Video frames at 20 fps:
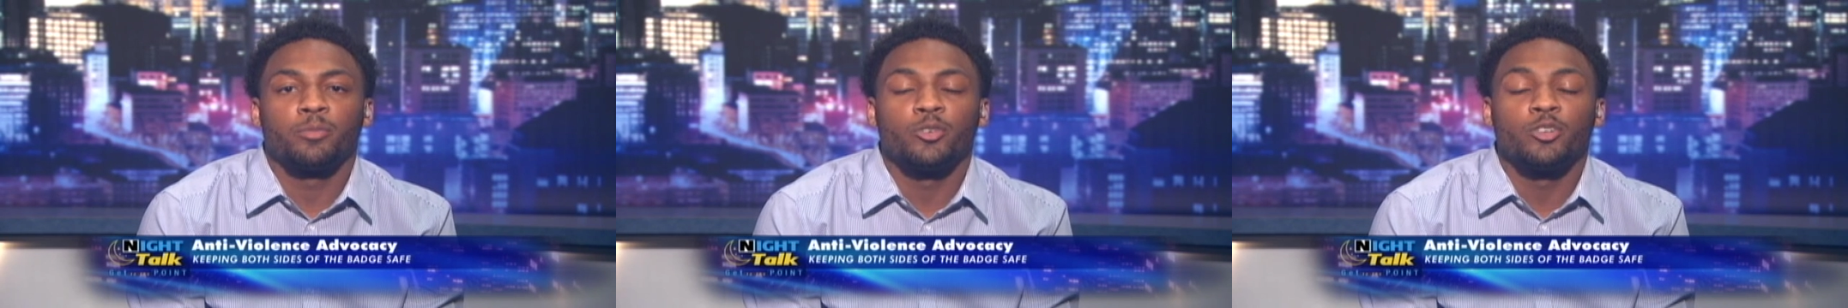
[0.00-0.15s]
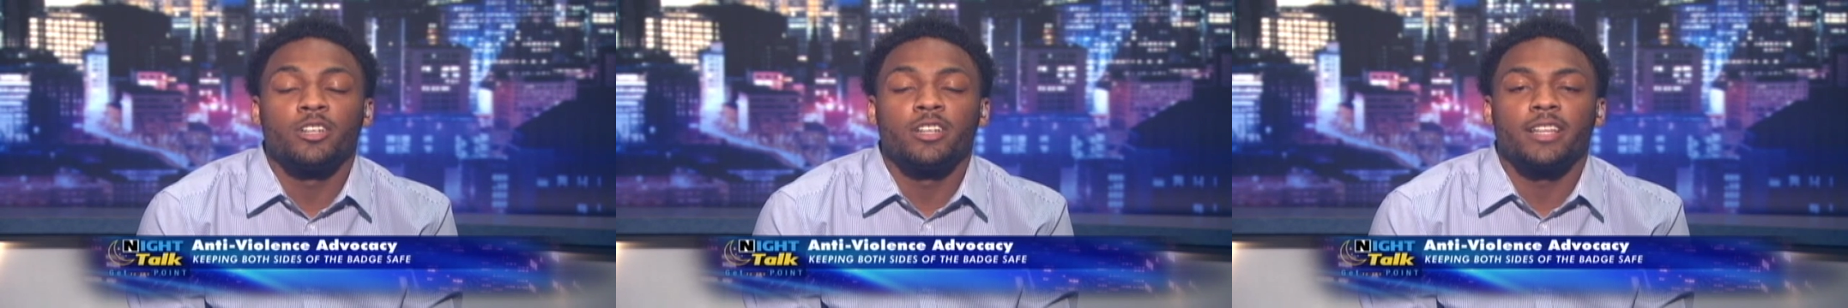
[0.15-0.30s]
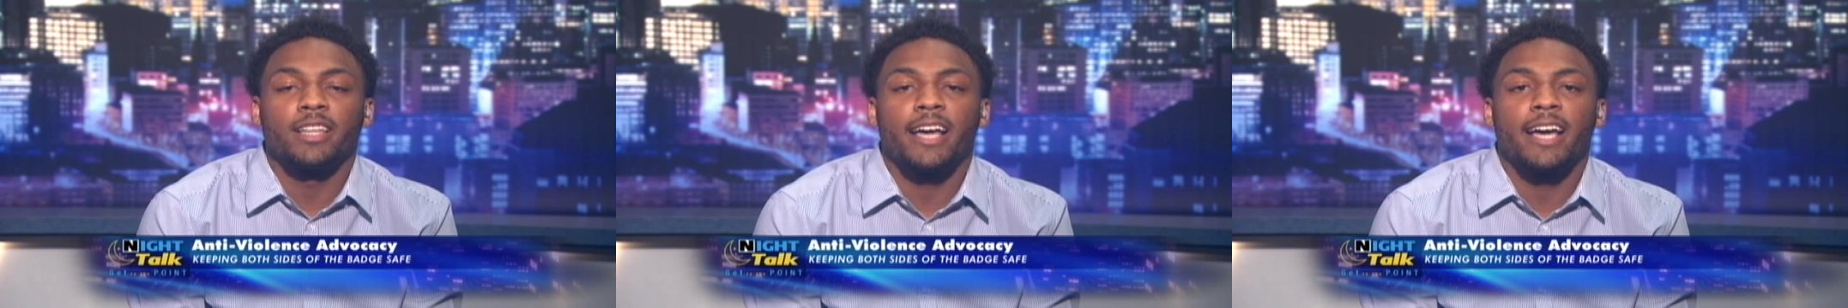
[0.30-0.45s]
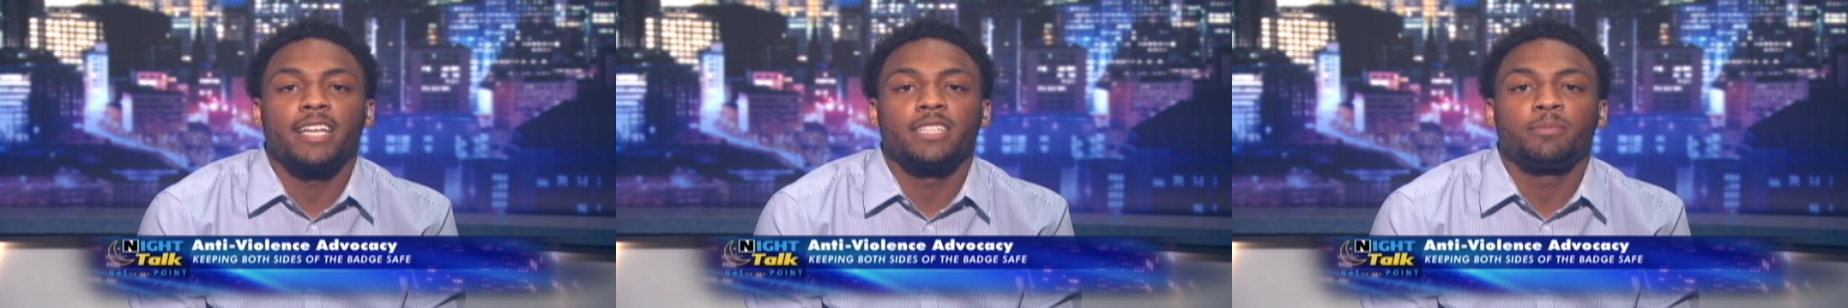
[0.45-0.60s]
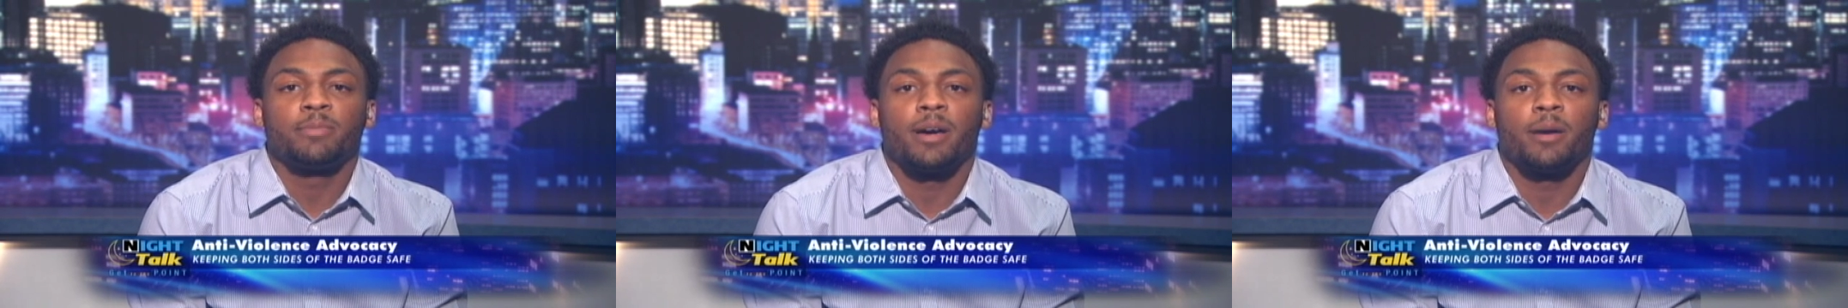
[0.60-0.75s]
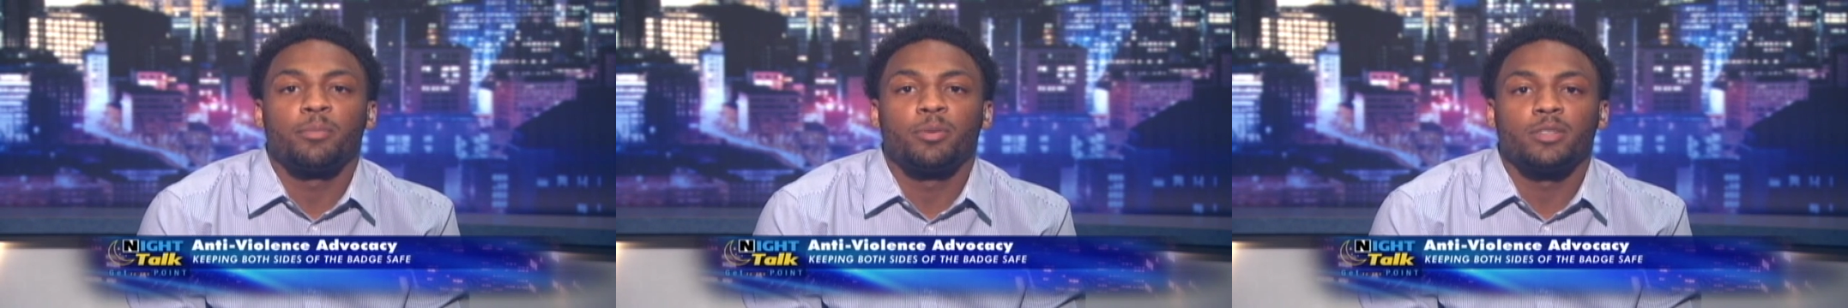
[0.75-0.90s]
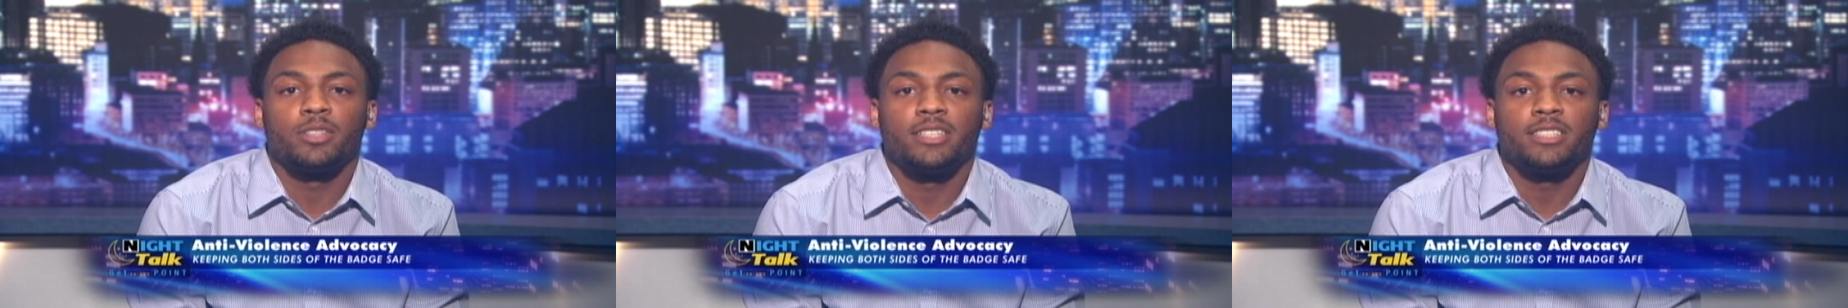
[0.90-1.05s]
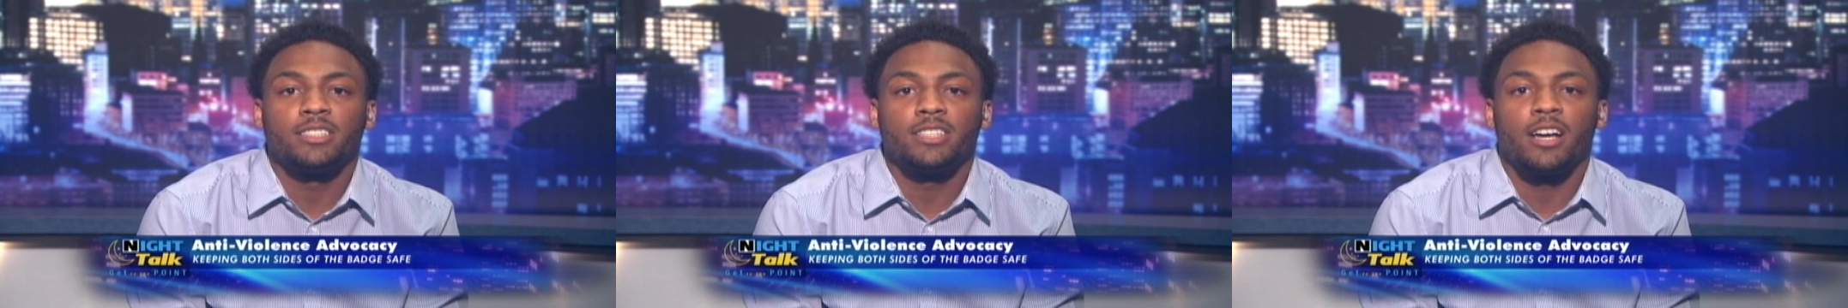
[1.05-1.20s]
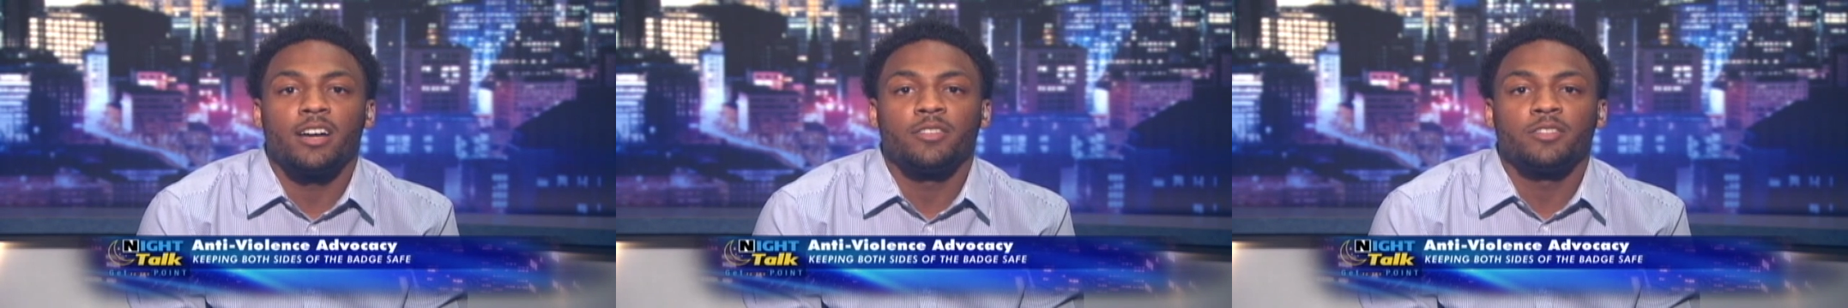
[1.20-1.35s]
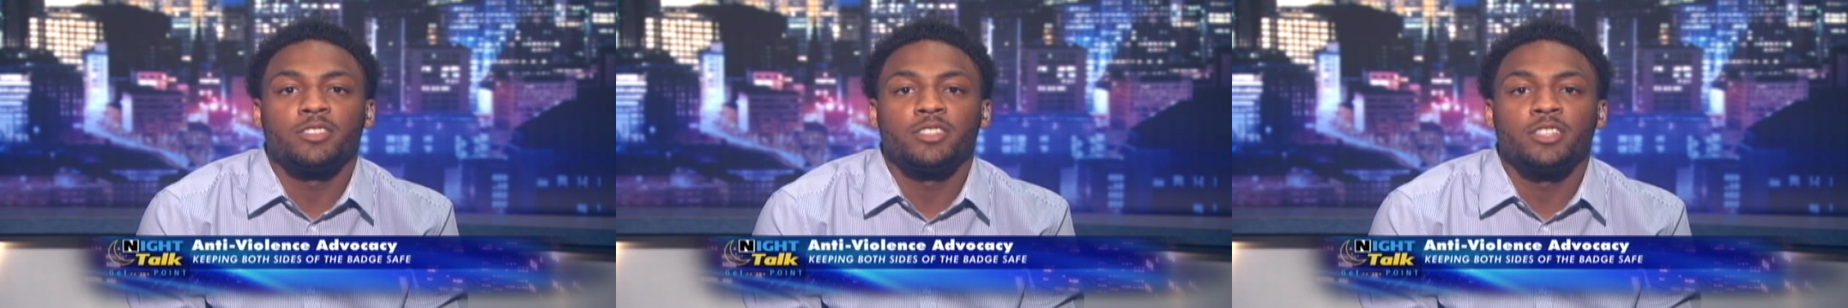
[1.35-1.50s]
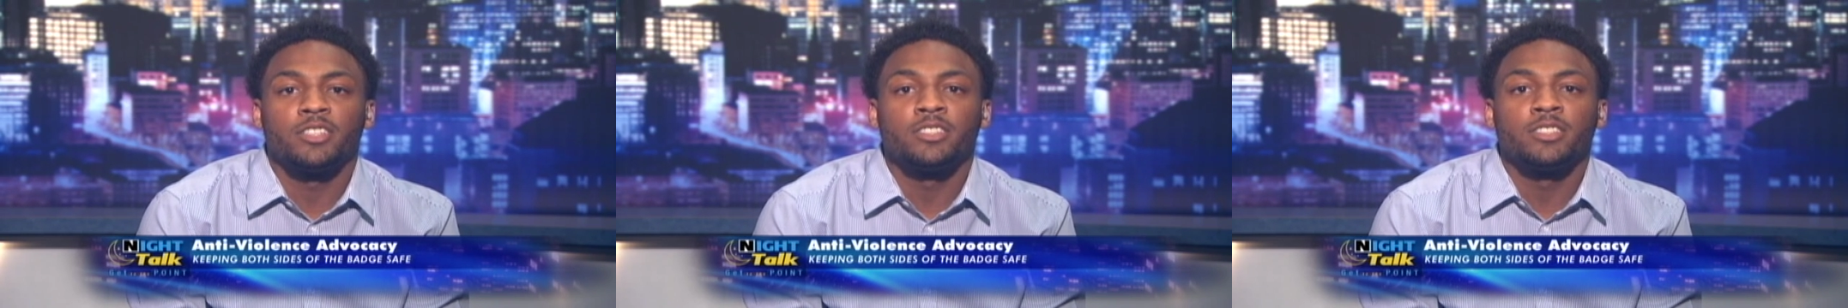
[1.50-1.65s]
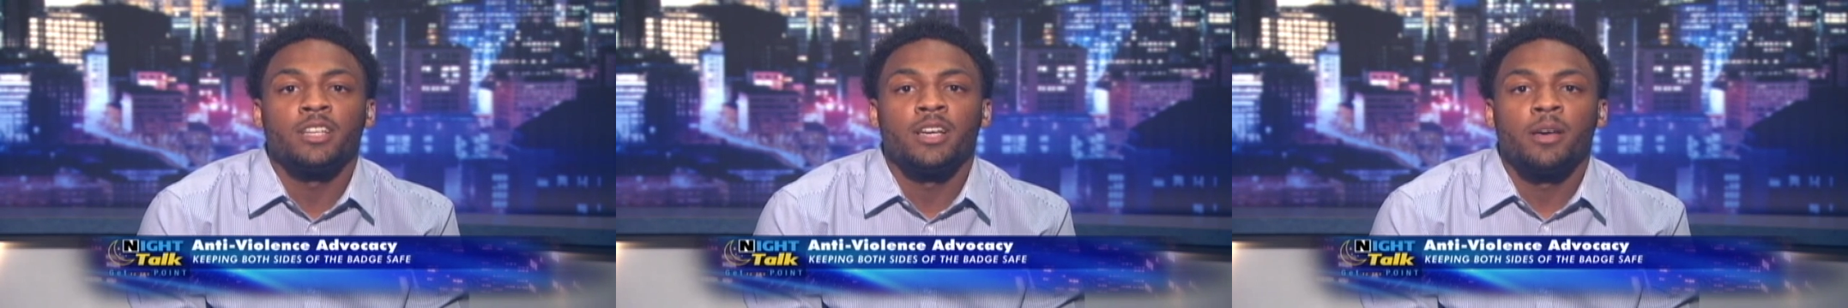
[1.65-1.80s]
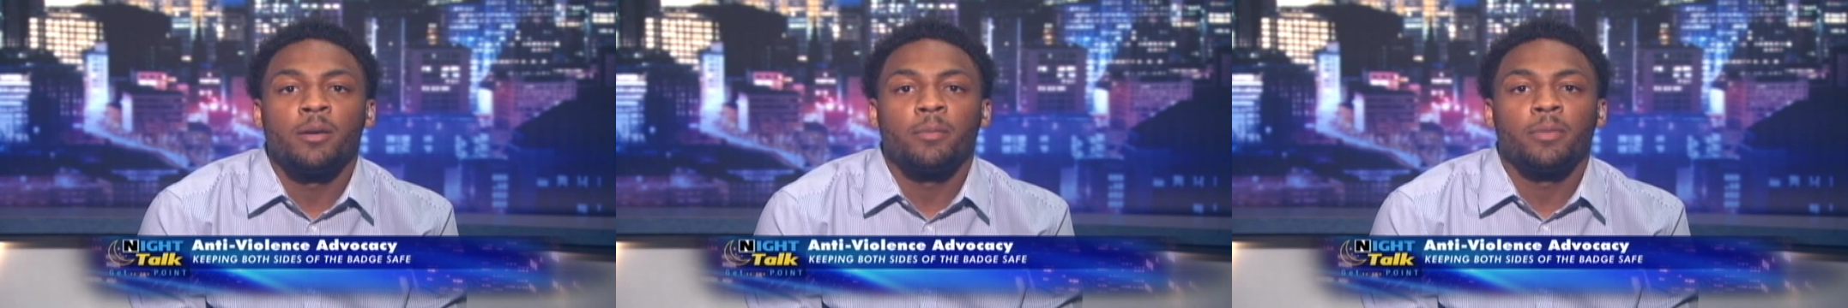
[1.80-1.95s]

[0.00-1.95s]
brutalized by police officers,